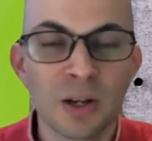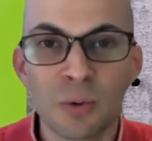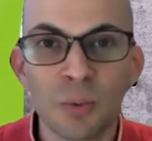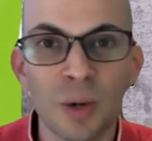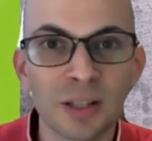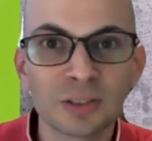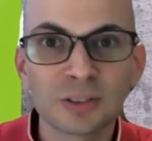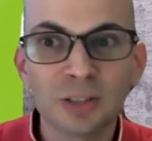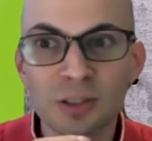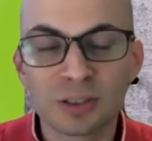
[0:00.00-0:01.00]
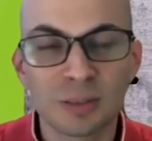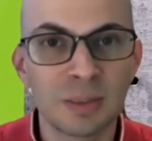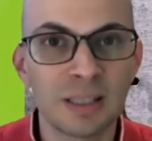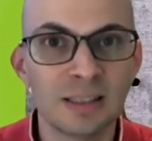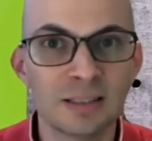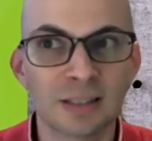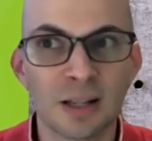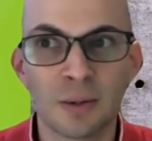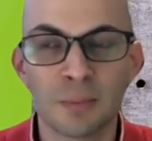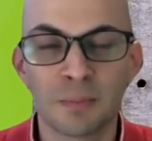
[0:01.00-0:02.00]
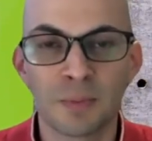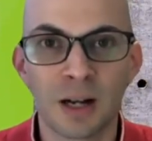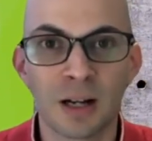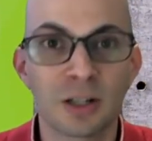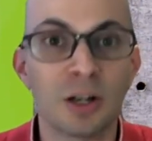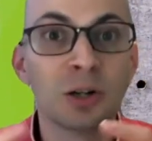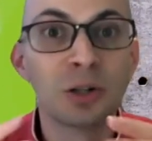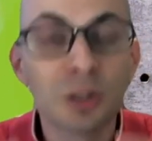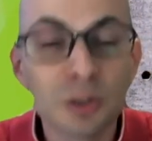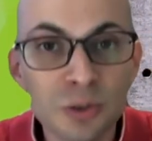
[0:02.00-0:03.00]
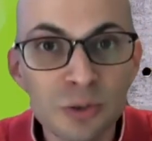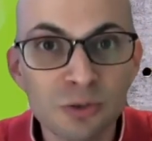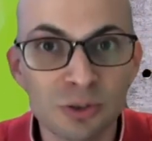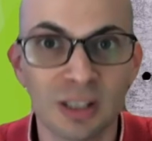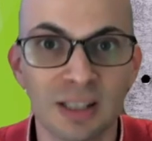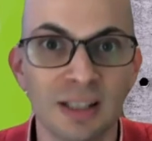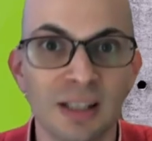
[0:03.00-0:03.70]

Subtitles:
where there starts to be some conclusion